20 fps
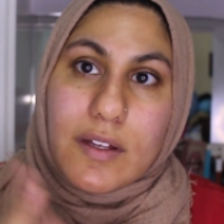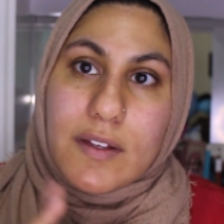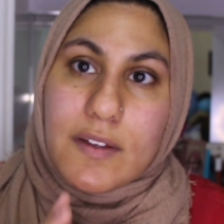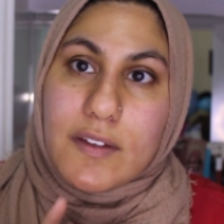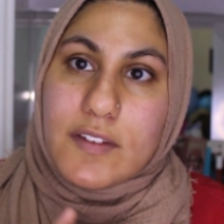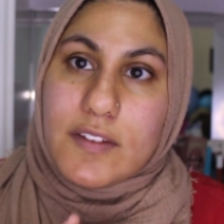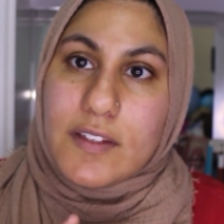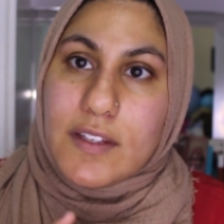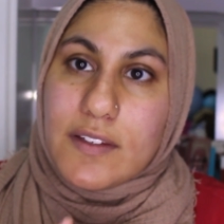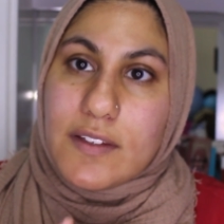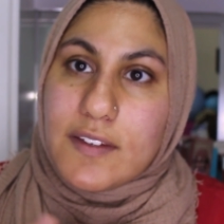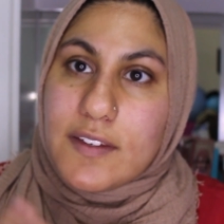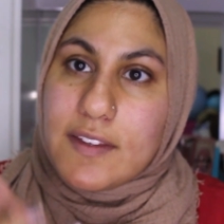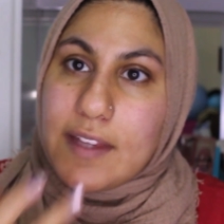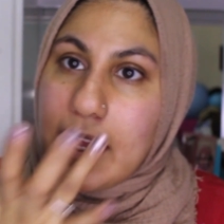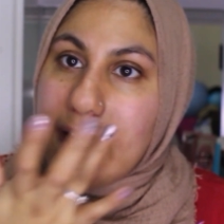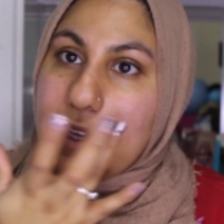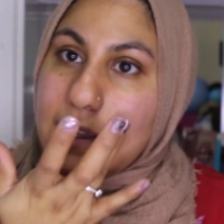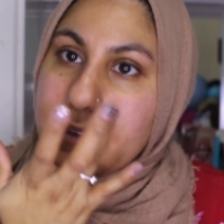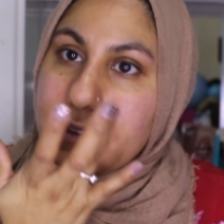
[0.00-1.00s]
since
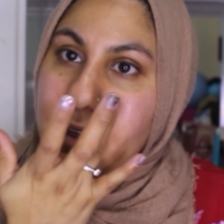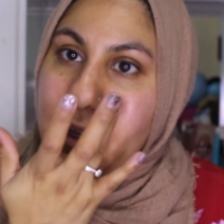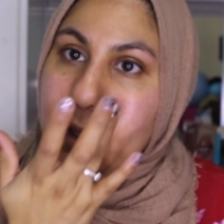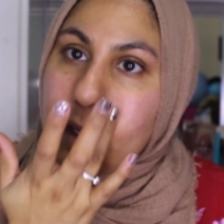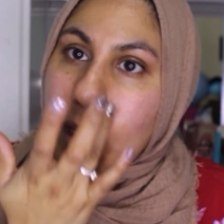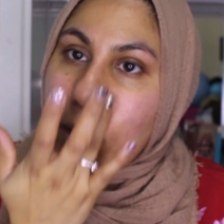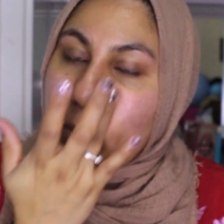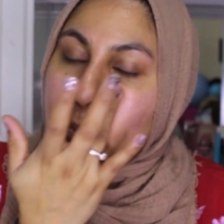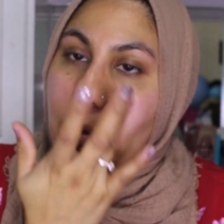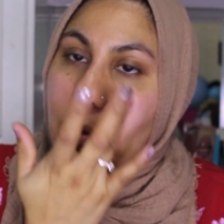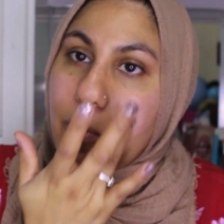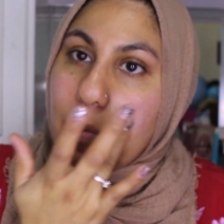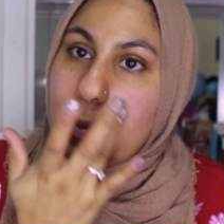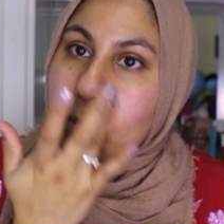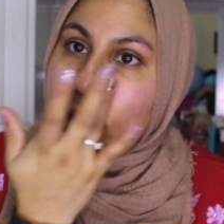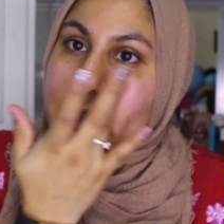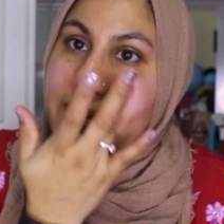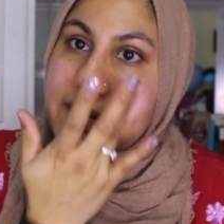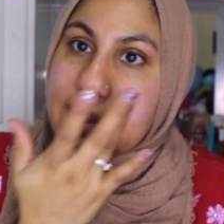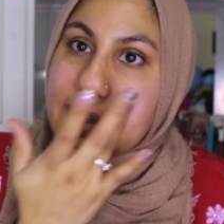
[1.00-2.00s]
that is like a
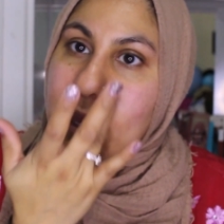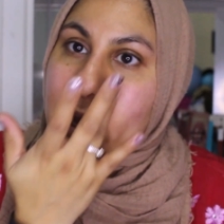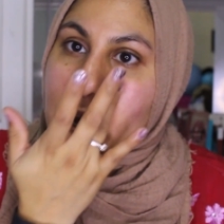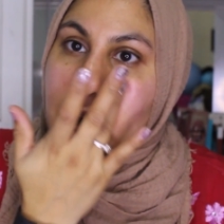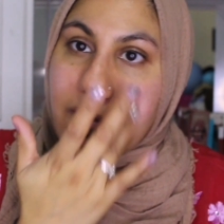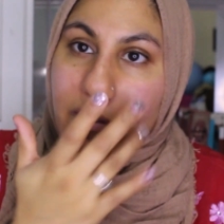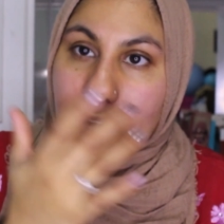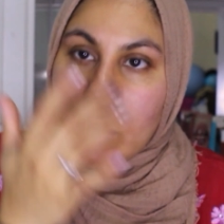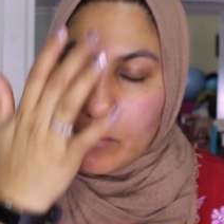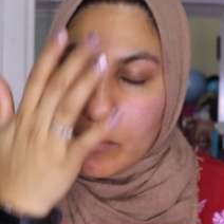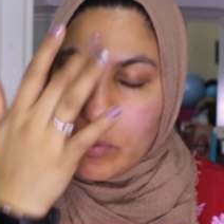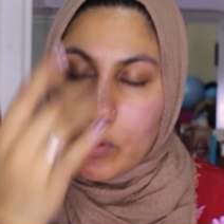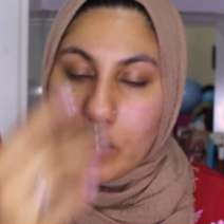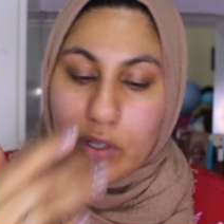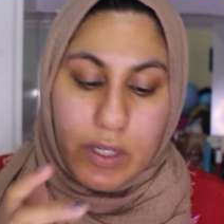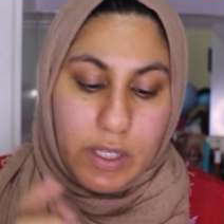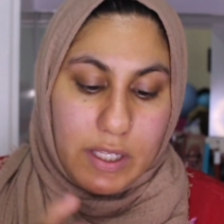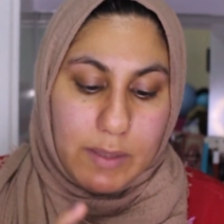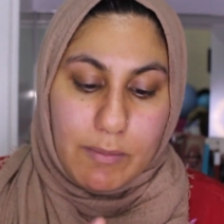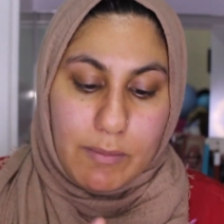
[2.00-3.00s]
problematic area. I'm
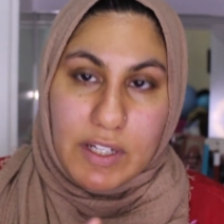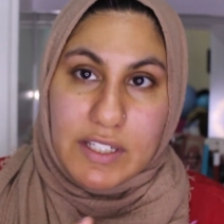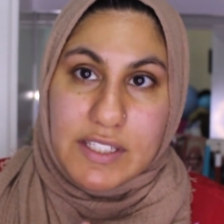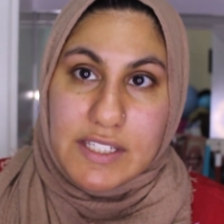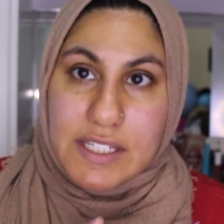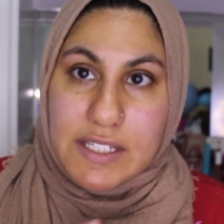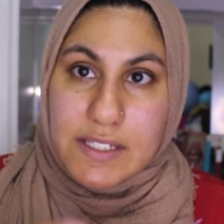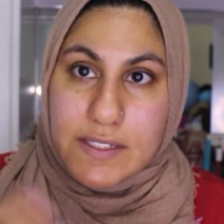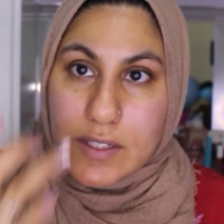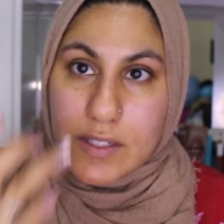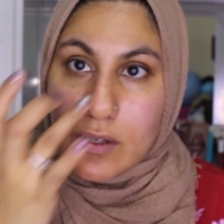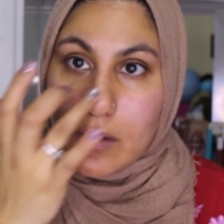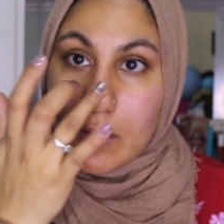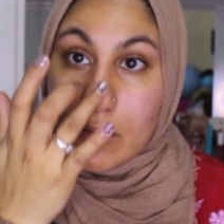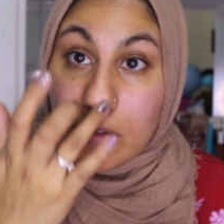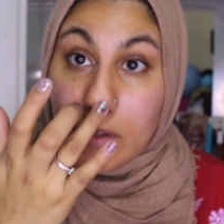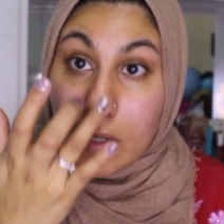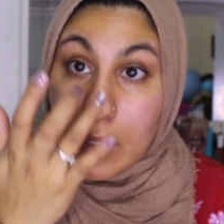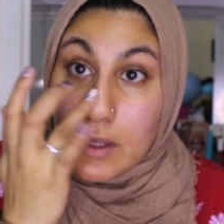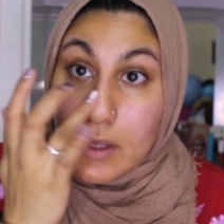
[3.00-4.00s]
putting it in my
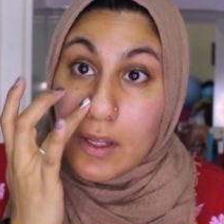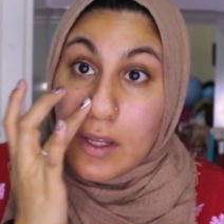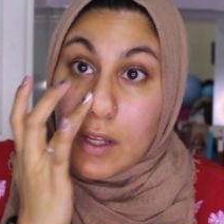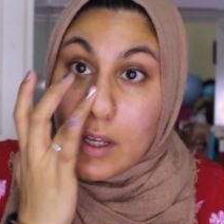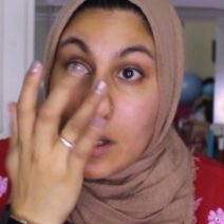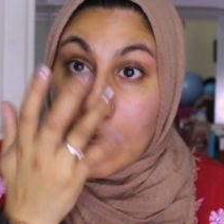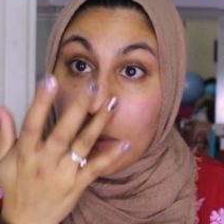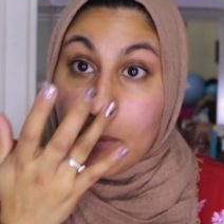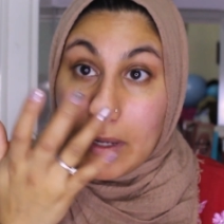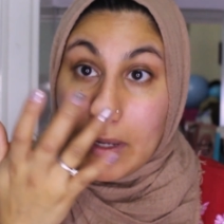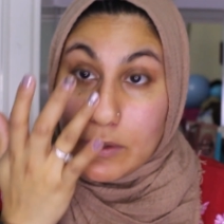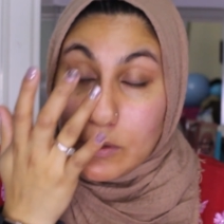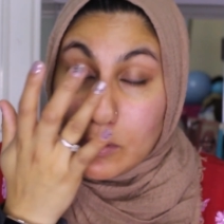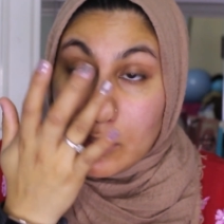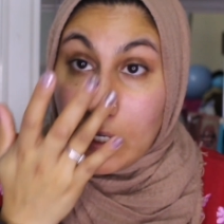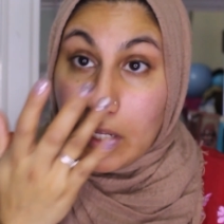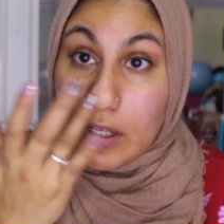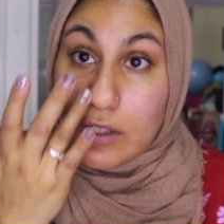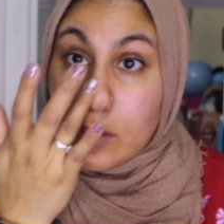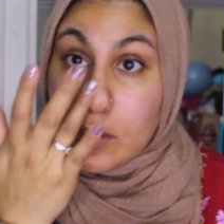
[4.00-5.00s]
T-zone. I do
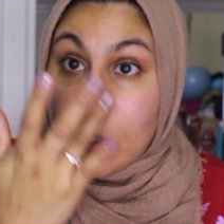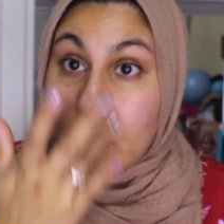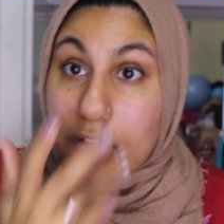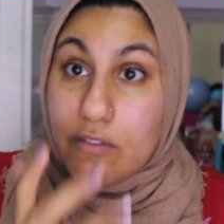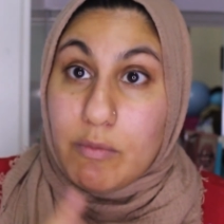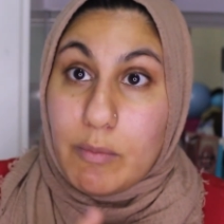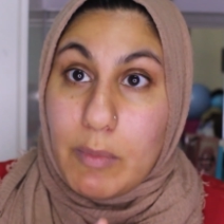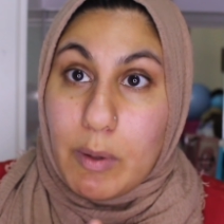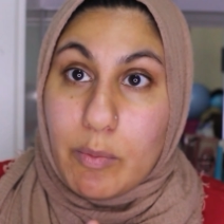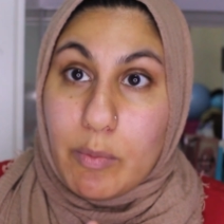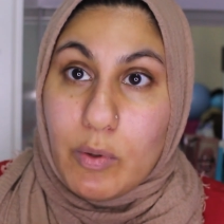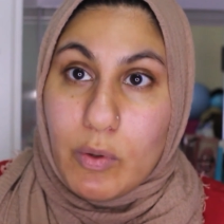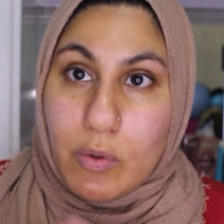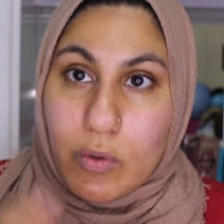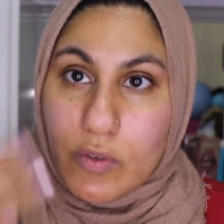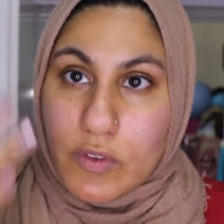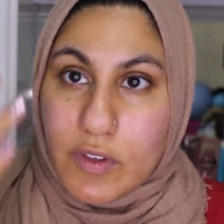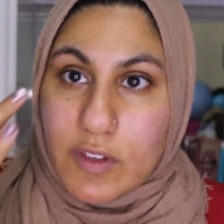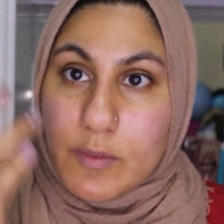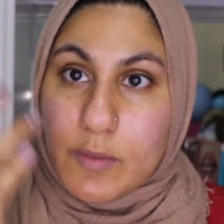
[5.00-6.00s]
like to cover my
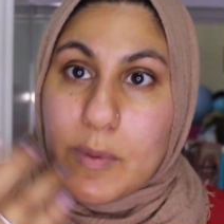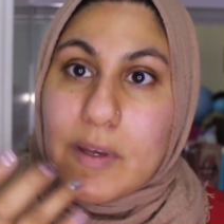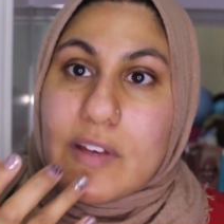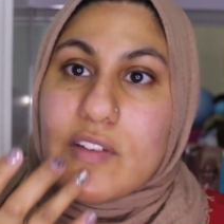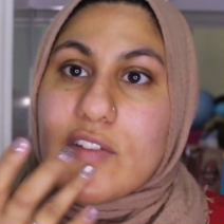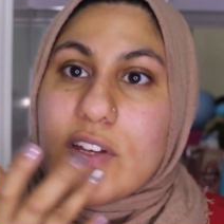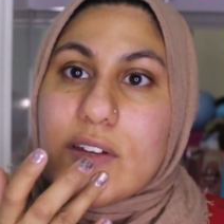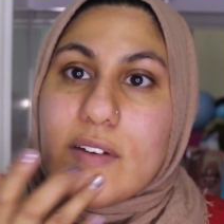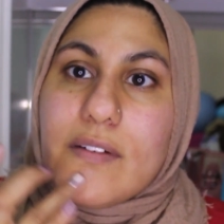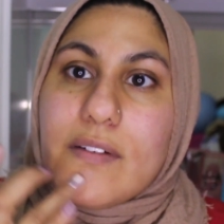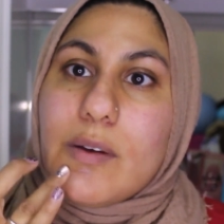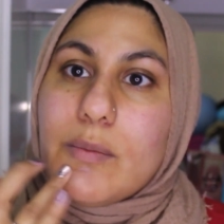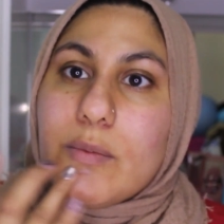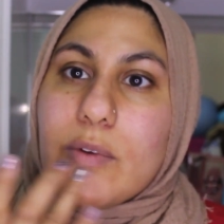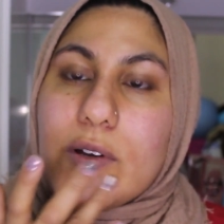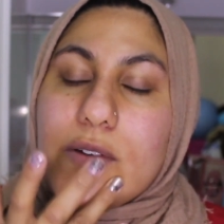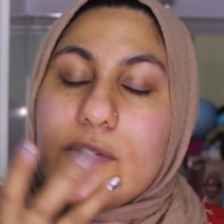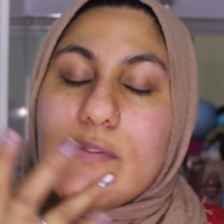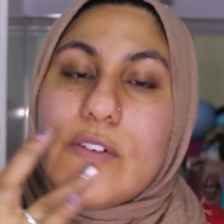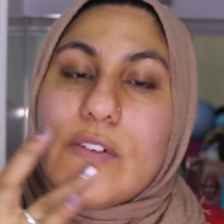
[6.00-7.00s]
pores, especially if I'm
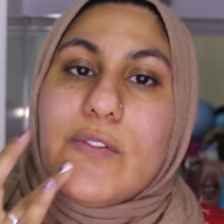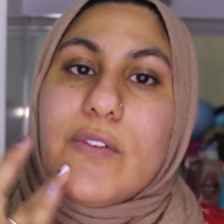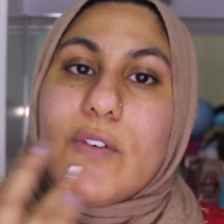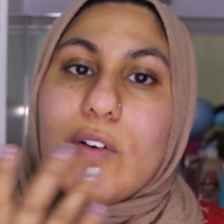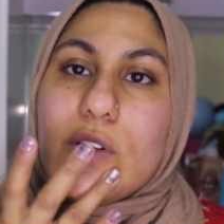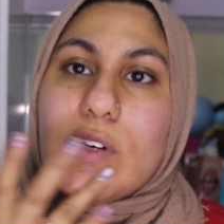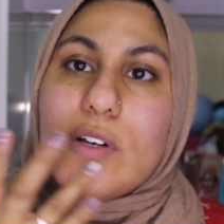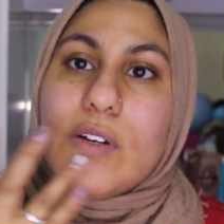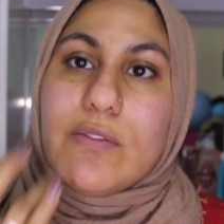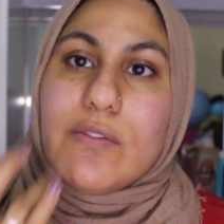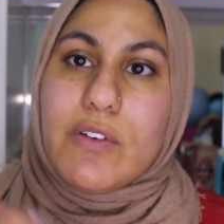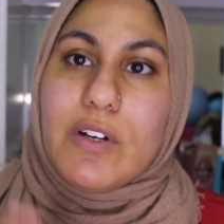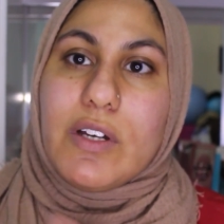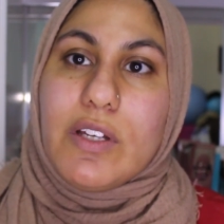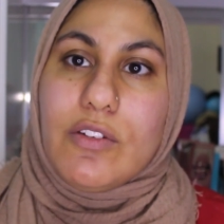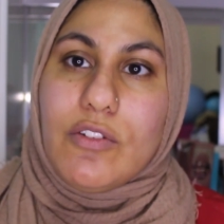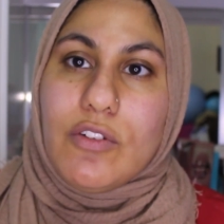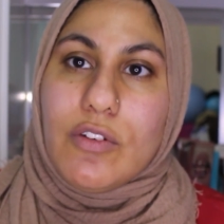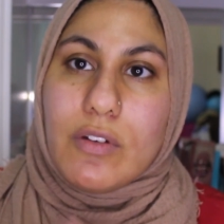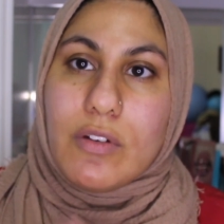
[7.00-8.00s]
going for full
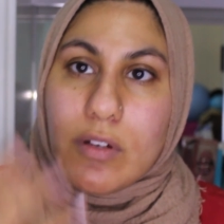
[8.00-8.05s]
coverage.